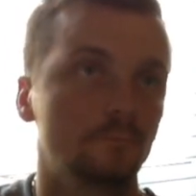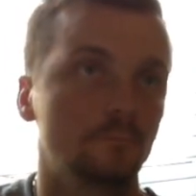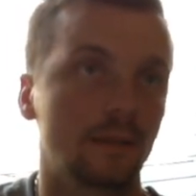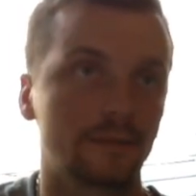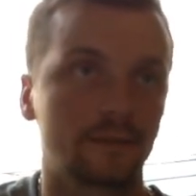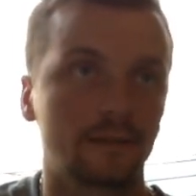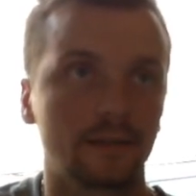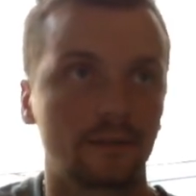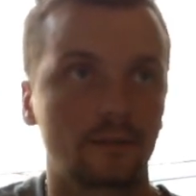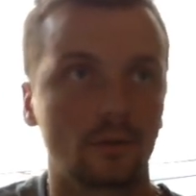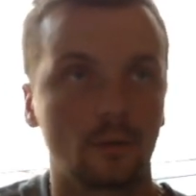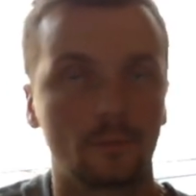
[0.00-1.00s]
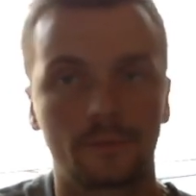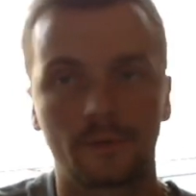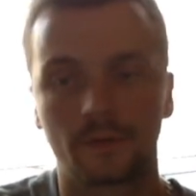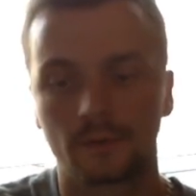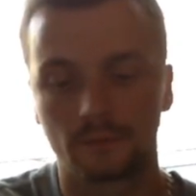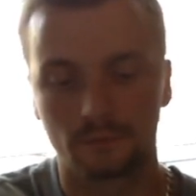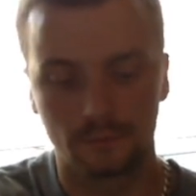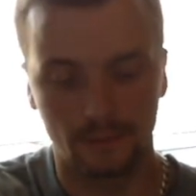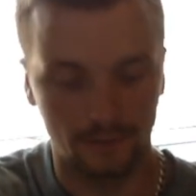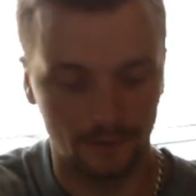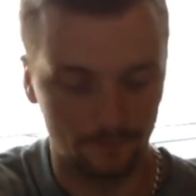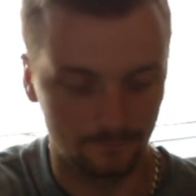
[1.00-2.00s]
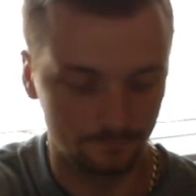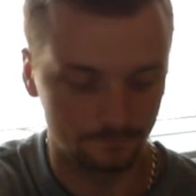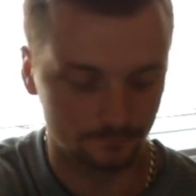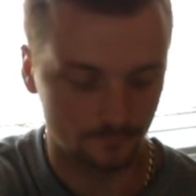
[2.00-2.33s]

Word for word: Man City stopped um,